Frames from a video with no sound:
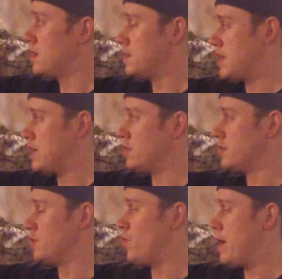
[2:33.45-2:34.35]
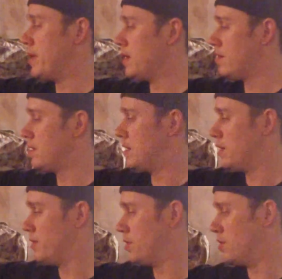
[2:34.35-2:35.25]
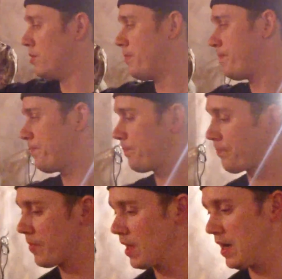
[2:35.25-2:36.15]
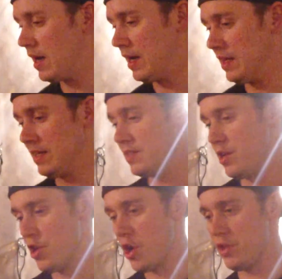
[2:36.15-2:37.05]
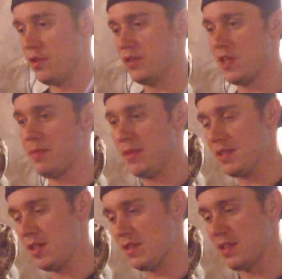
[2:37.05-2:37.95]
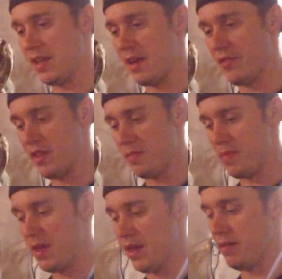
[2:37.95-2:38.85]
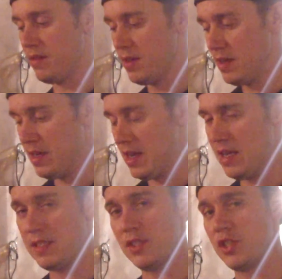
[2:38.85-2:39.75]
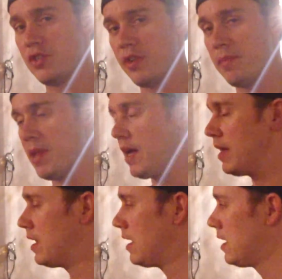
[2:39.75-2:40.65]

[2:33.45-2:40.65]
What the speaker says: attach onto the webbing, although I like to not use them because I just like everything being nice and streamlined.